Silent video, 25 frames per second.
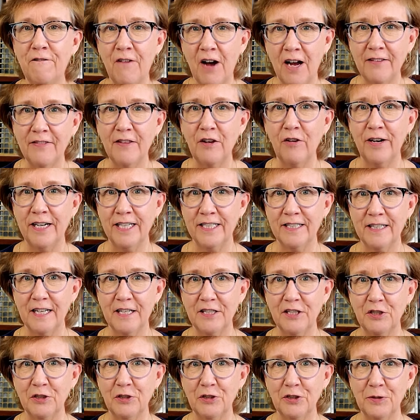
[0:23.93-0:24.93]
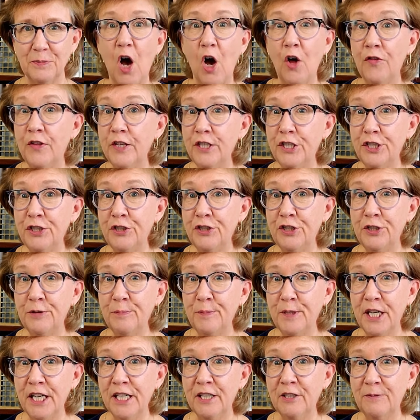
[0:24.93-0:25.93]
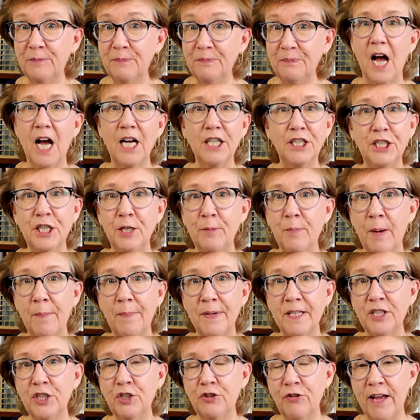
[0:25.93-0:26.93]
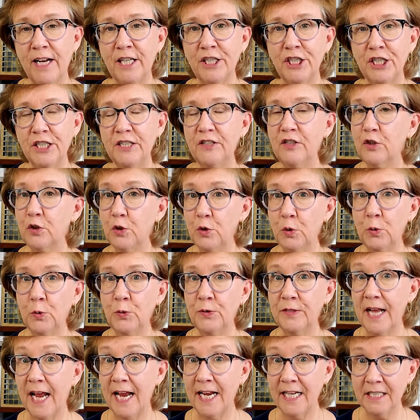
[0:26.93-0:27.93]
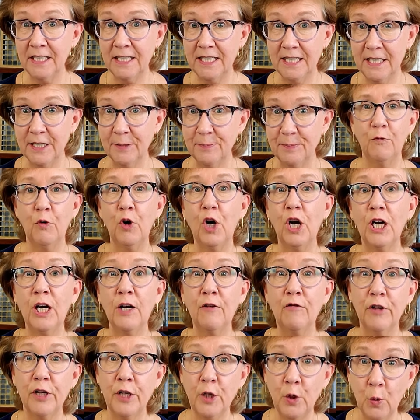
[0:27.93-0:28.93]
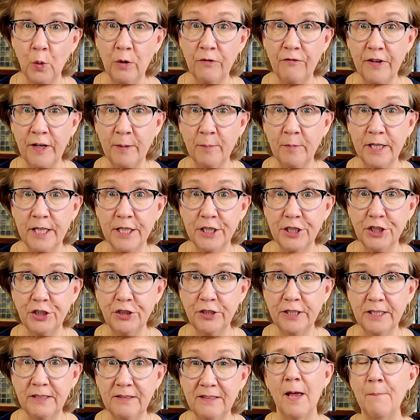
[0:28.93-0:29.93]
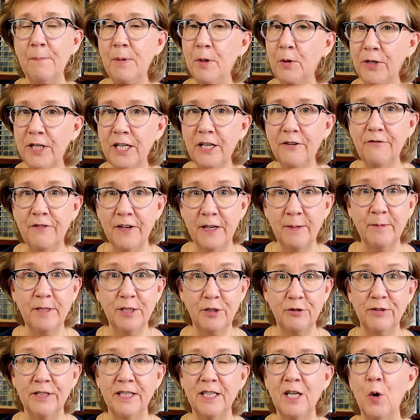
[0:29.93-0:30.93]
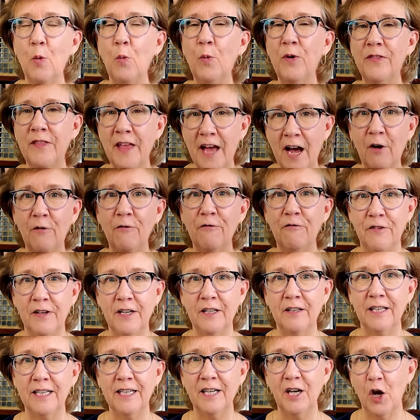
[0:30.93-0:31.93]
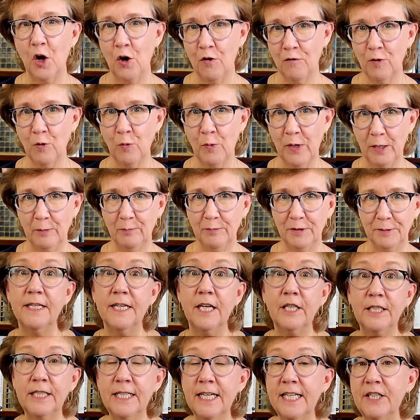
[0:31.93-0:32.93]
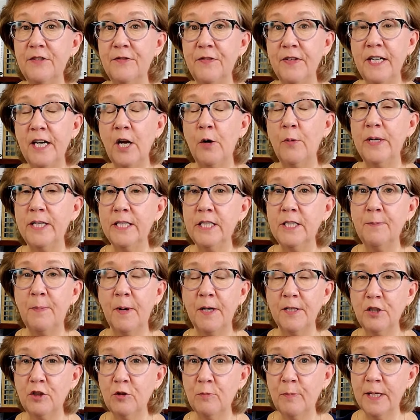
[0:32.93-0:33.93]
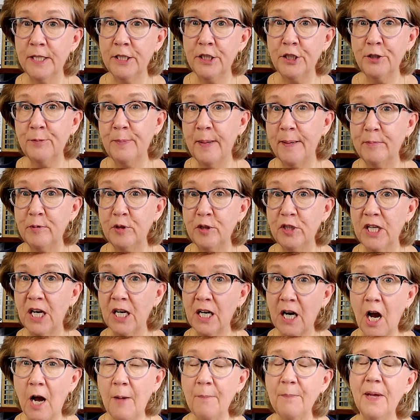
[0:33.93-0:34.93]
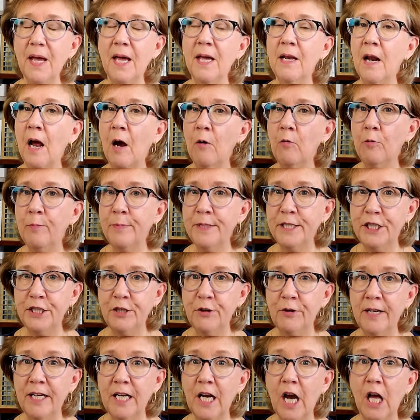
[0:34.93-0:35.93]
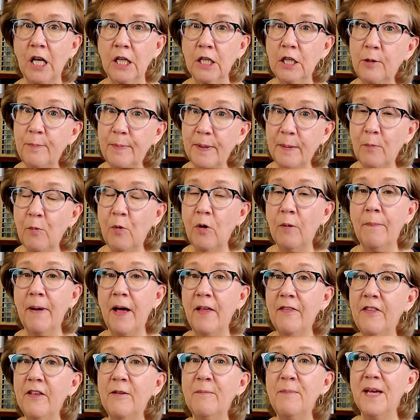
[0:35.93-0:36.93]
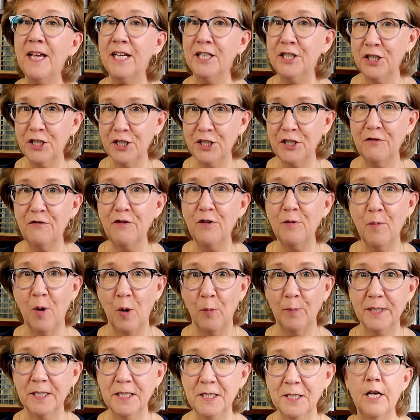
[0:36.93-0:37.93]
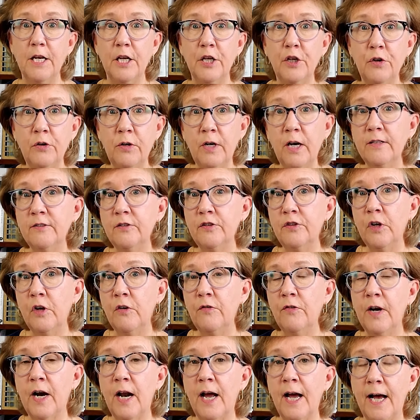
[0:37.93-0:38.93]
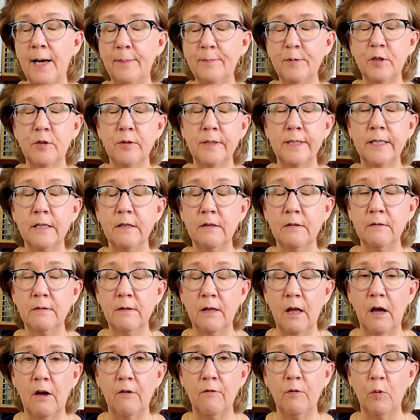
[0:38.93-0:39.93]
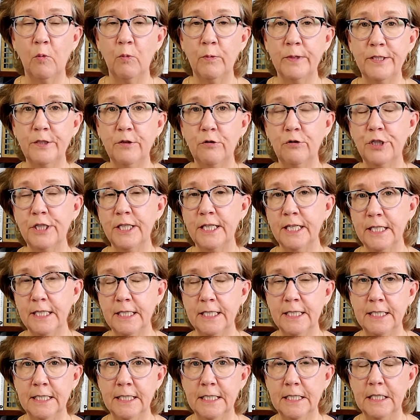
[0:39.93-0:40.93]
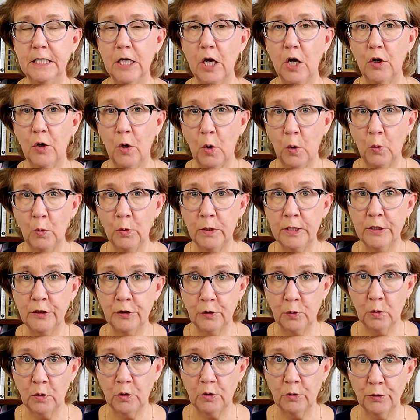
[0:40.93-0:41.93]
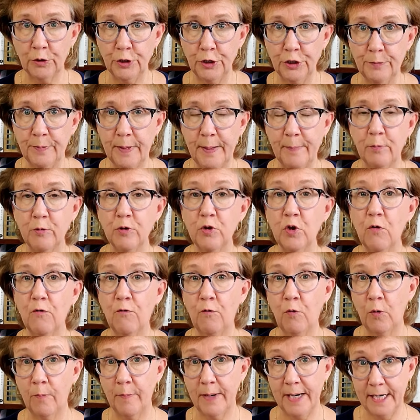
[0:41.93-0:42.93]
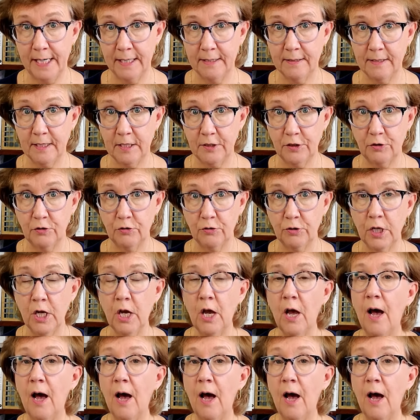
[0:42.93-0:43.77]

find their ancestors. On this YouTube channel, I share my best strategies, tools, and tips for uncovering your family history and building a family tree without feeling overwhelmed. Now, today's video is sponsored by newspapers.com, and I will be sharing a little bit more about them in just a few moments. Now, you guys know that I absolutely love researching in old historical newspapers for my ancestors.